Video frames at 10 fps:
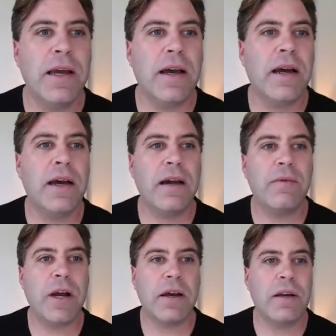
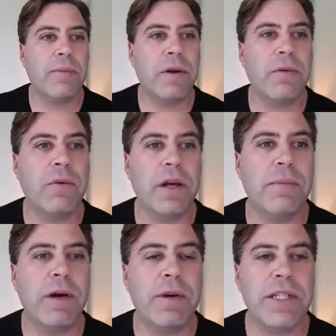We're not going to worry
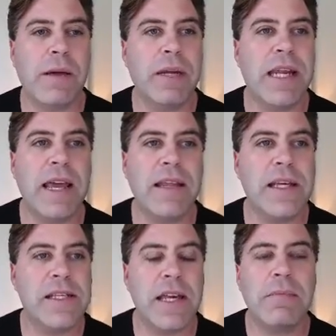about what time of day they
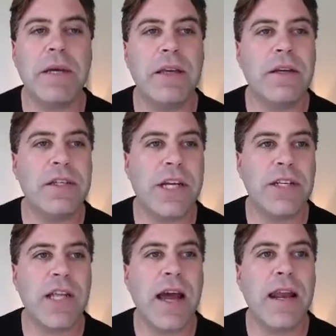see it, but you can
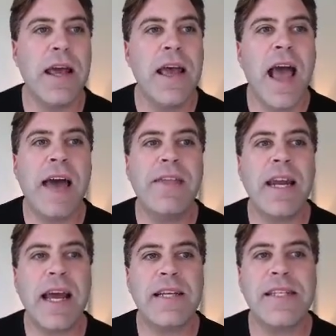change that. And then
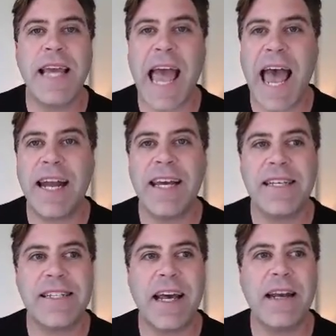it has the ad
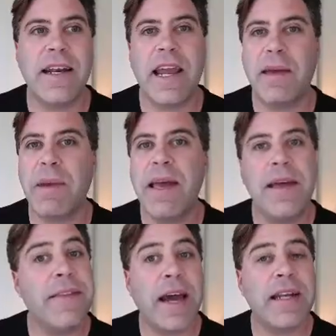set name.
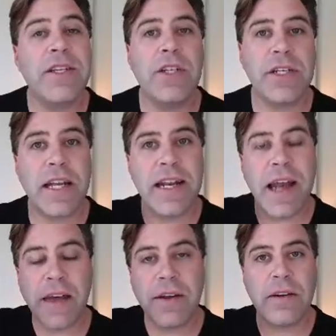That is just
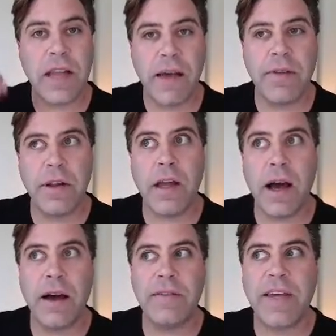another level
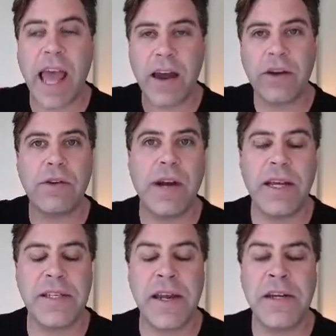of
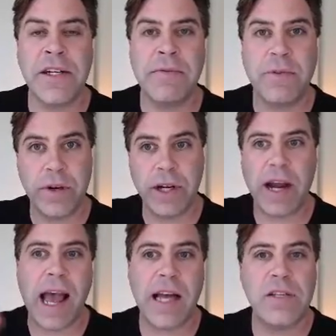categorization for your
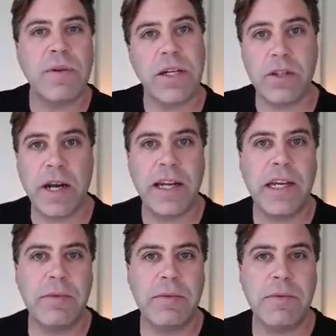ads when you're trying to
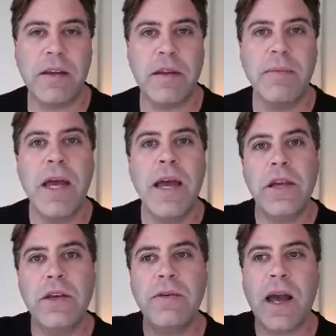keep track of them.
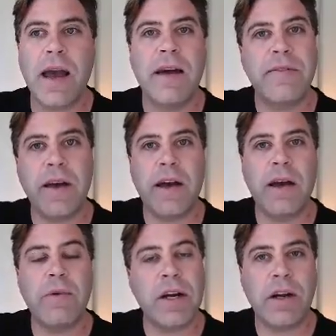You have
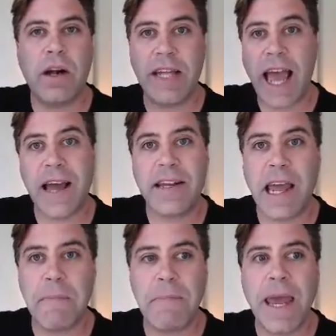what are called ad
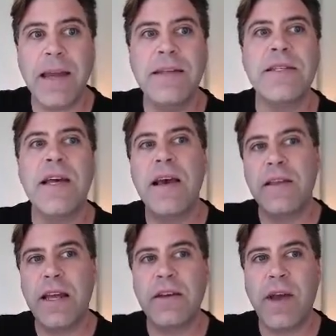campaigns.
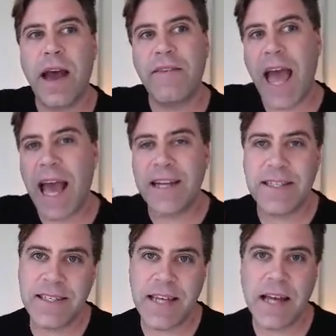Then you have ad
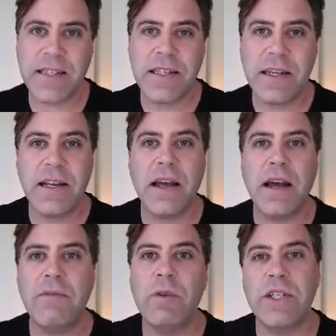sets,
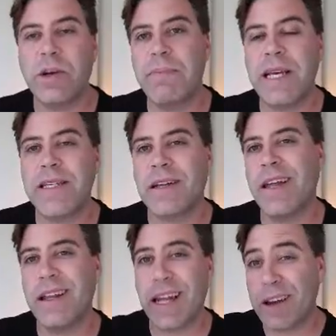which are
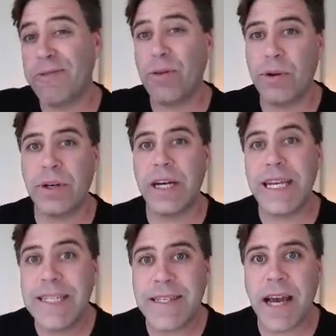basically like a folder
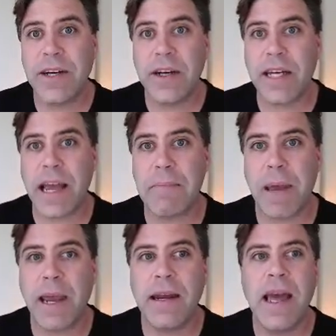inside your
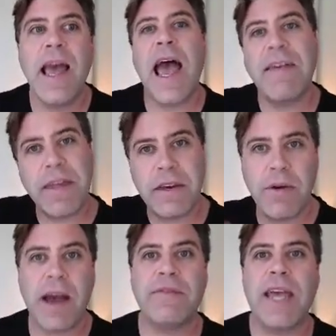campaign. And then you
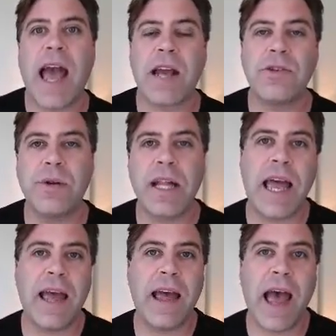have the actual
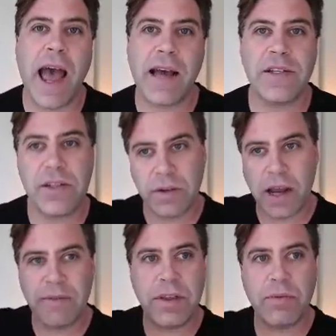ads. So you
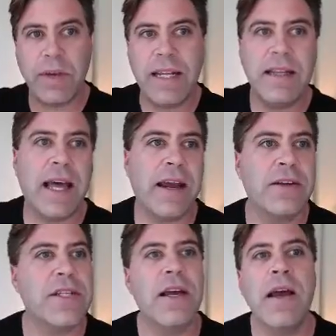have 3
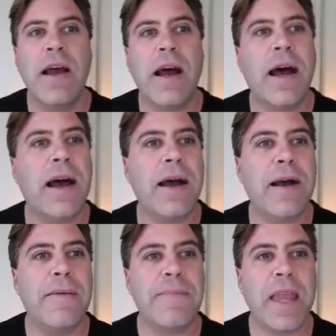layers.
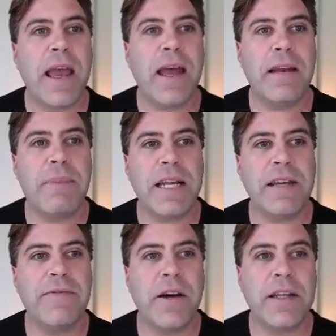And by
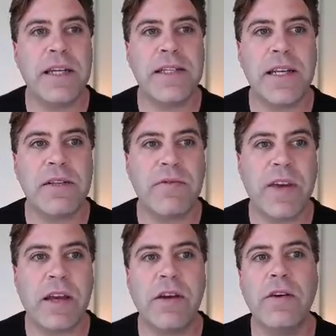default, it says
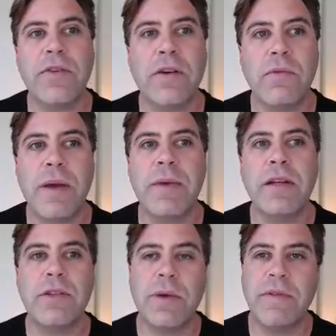Vancouver,
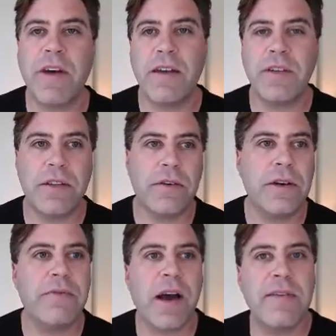women 25 to
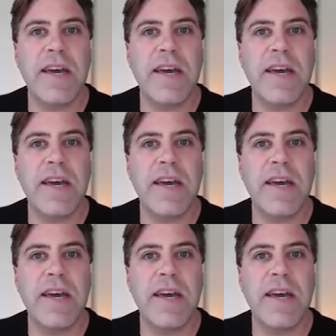35.